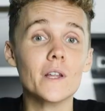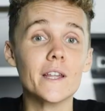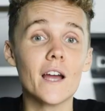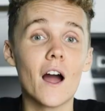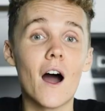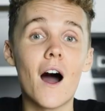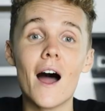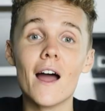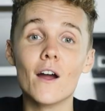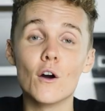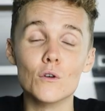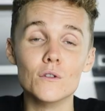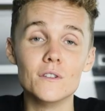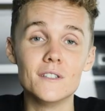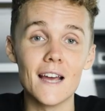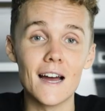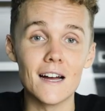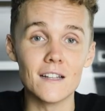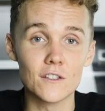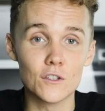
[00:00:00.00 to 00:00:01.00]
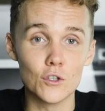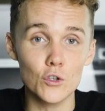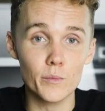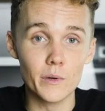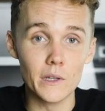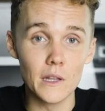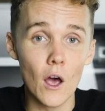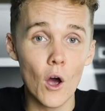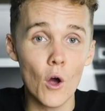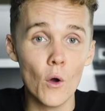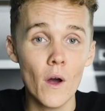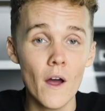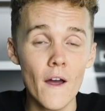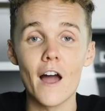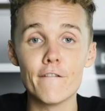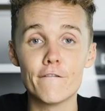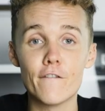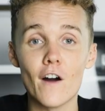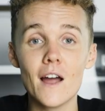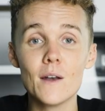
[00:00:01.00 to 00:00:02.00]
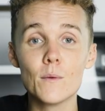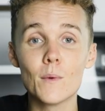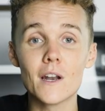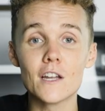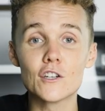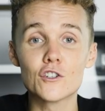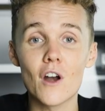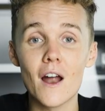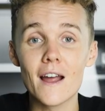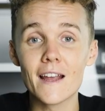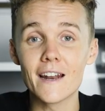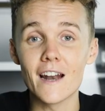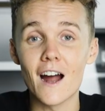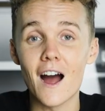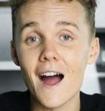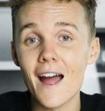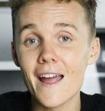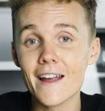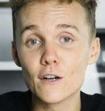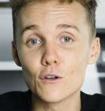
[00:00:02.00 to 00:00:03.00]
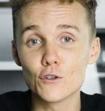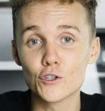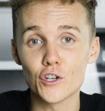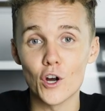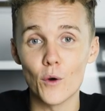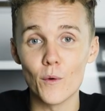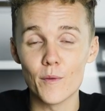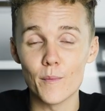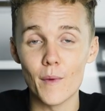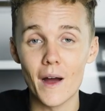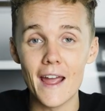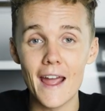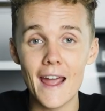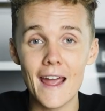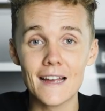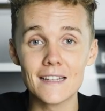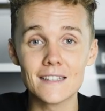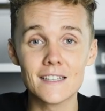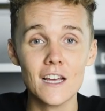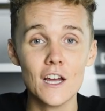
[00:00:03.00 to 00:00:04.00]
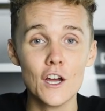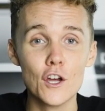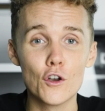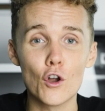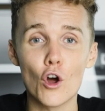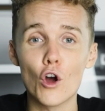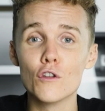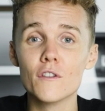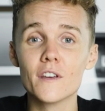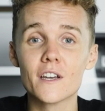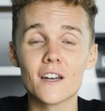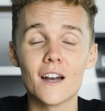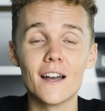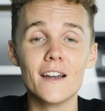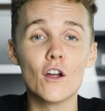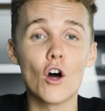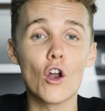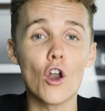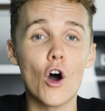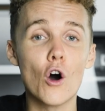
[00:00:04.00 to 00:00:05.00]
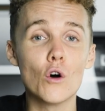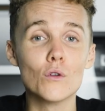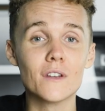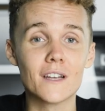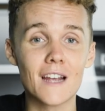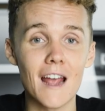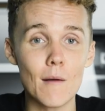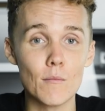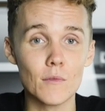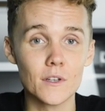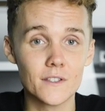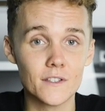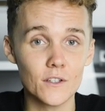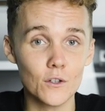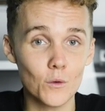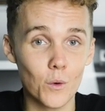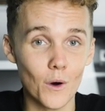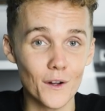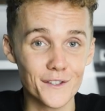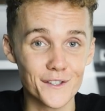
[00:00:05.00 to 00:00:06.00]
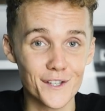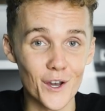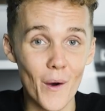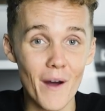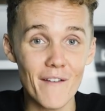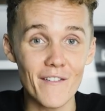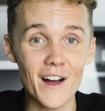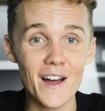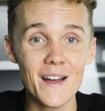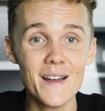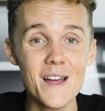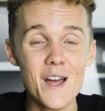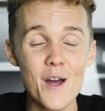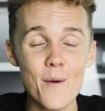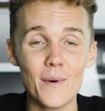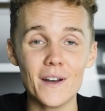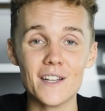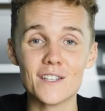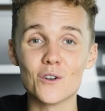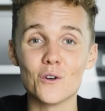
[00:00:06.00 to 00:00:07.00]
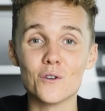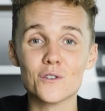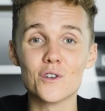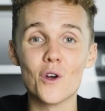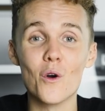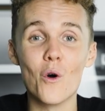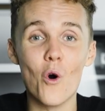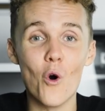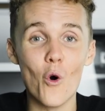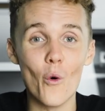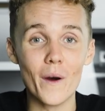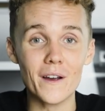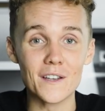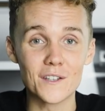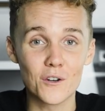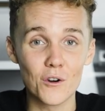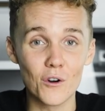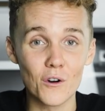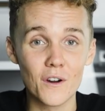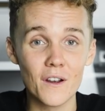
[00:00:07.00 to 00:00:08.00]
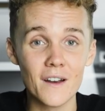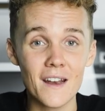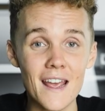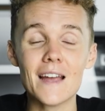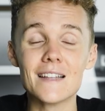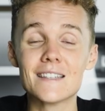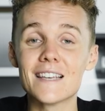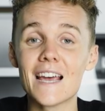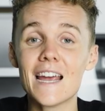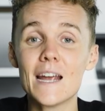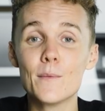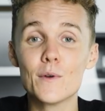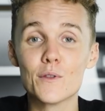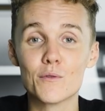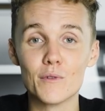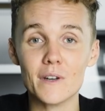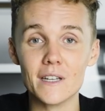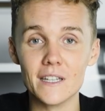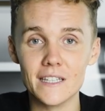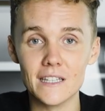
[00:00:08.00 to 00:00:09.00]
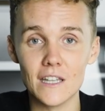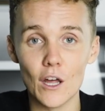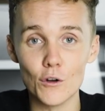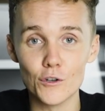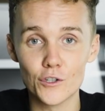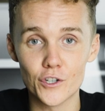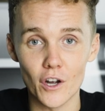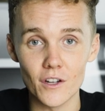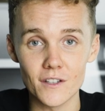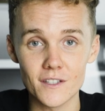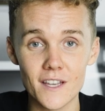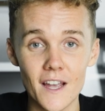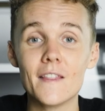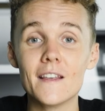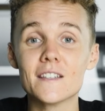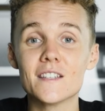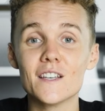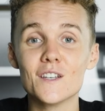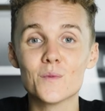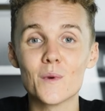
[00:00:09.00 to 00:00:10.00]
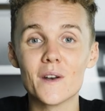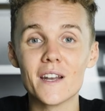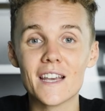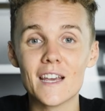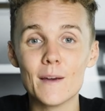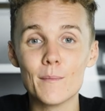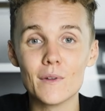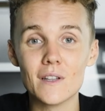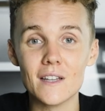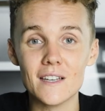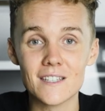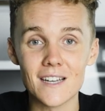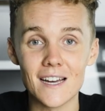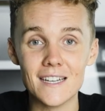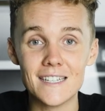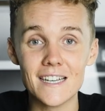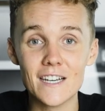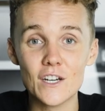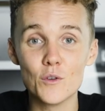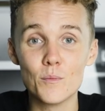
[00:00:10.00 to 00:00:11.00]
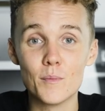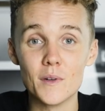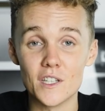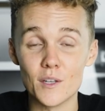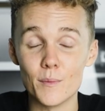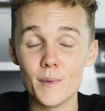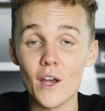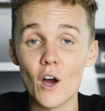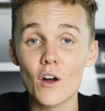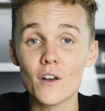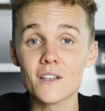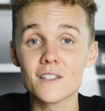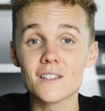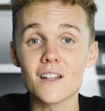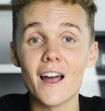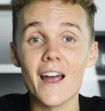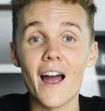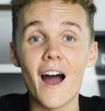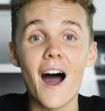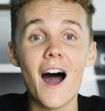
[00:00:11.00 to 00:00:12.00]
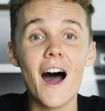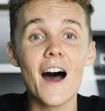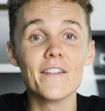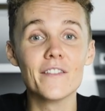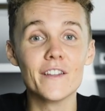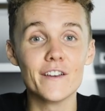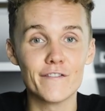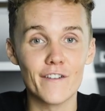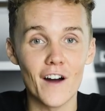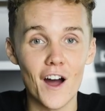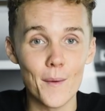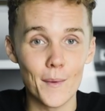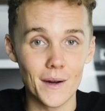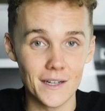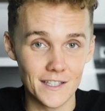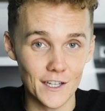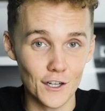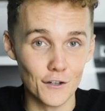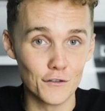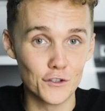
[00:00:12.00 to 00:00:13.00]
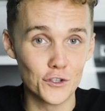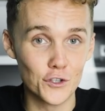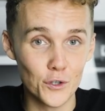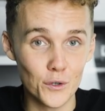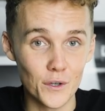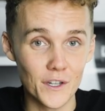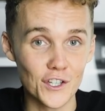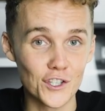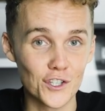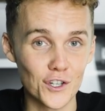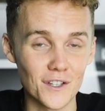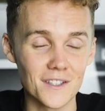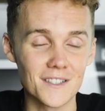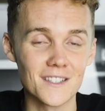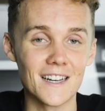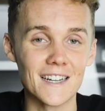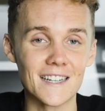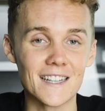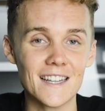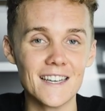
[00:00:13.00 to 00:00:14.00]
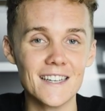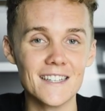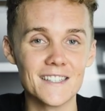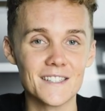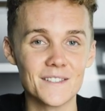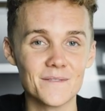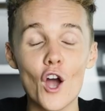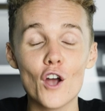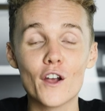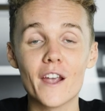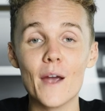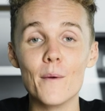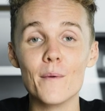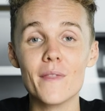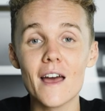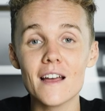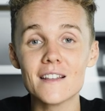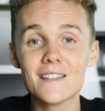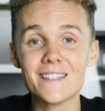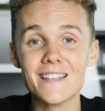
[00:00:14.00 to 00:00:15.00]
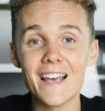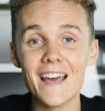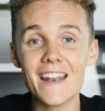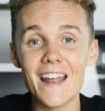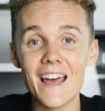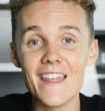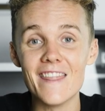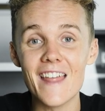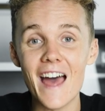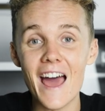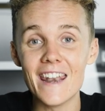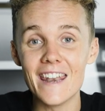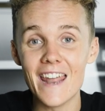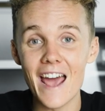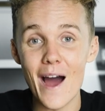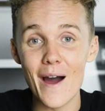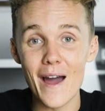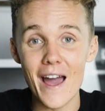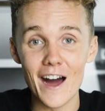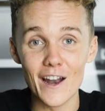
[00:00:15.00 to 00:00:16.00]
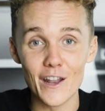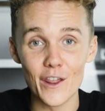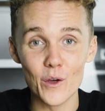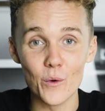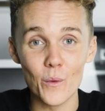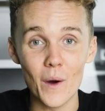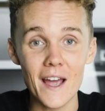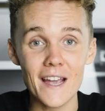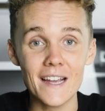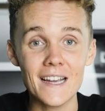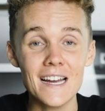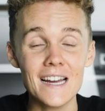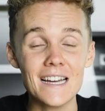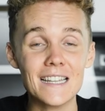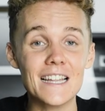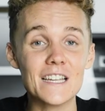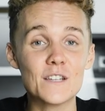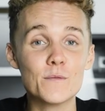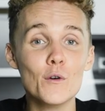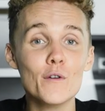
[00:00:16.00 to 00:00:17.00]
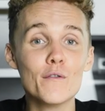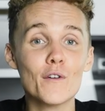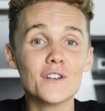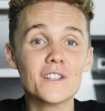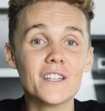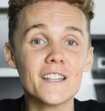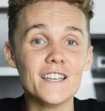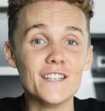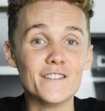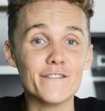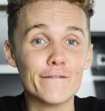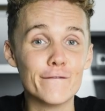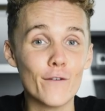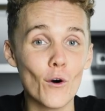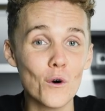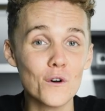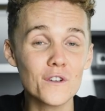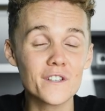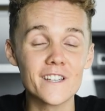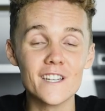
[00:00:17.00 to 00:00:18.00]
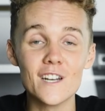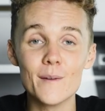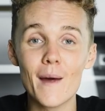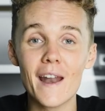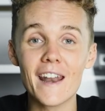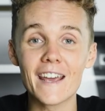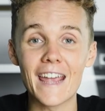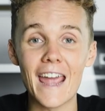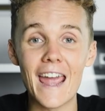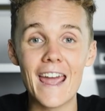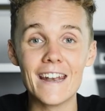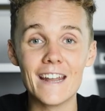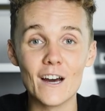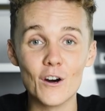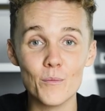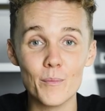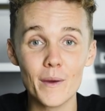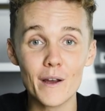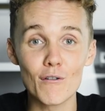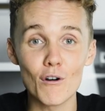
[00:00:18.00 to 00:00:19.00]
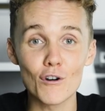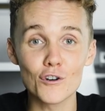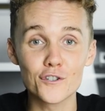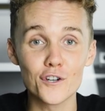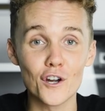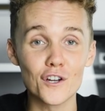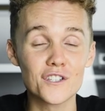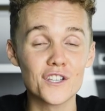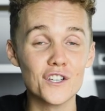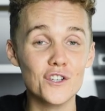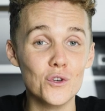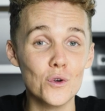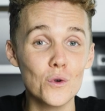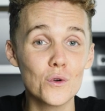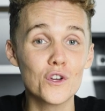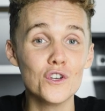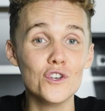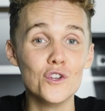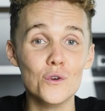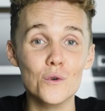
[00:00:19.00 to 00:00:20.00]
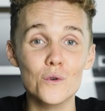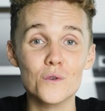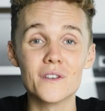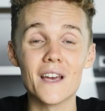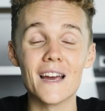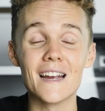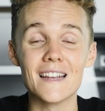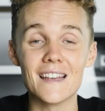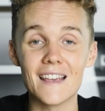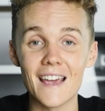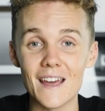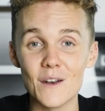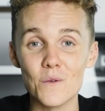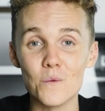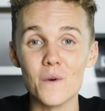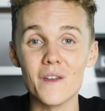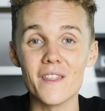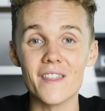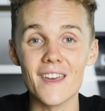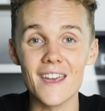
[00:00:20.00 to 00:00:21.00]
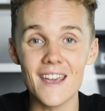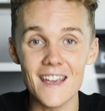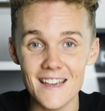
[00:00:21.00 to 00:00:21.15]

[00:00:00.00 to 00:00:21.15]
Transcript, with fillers: really high or down super low. I find when I try and get a high angle shot with my hands, not only can I not hold the camera still whatsoever, but it's also always crooked and same with really low shots. This is when a gimbal is ideal, but to be honest, I hardly find myself shooting shots like these. Okay, with that said and that now out of the way, let's move on to these four cinematic handheld B-roll shots you can use use and get with